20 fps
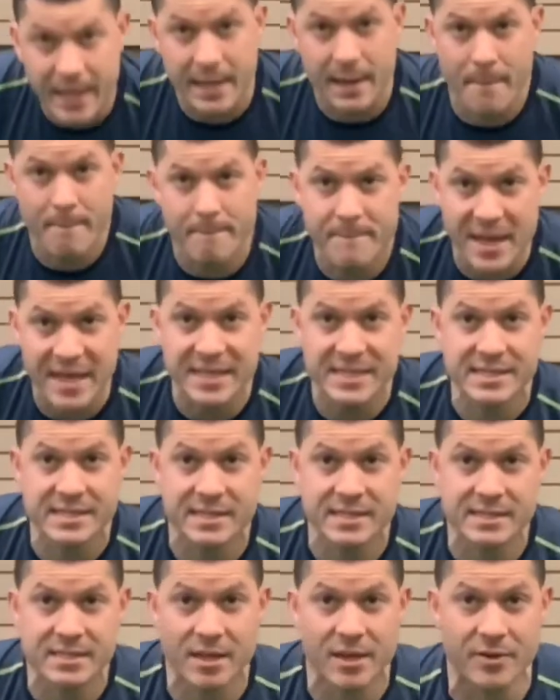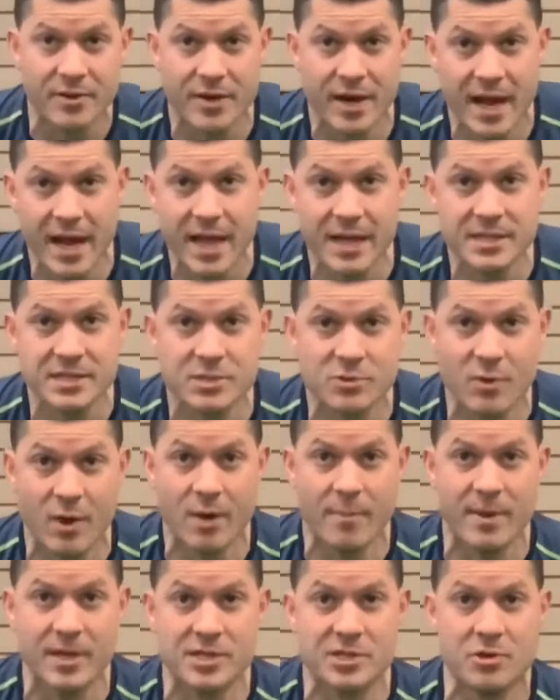can base this other hand,
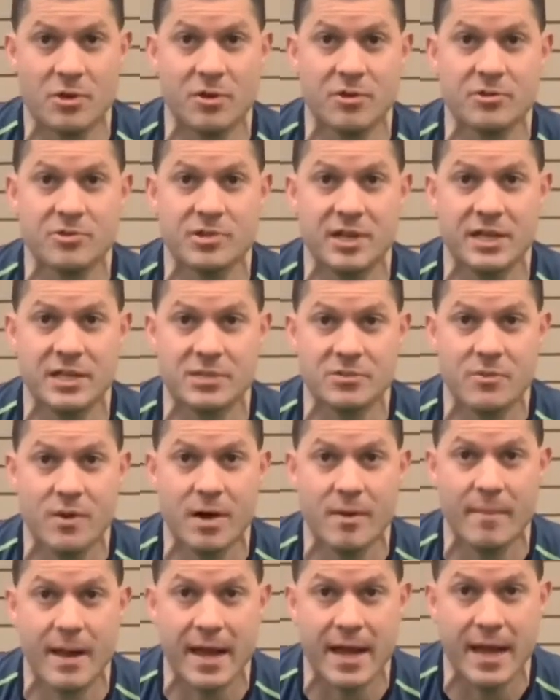square my shoulders, try to square my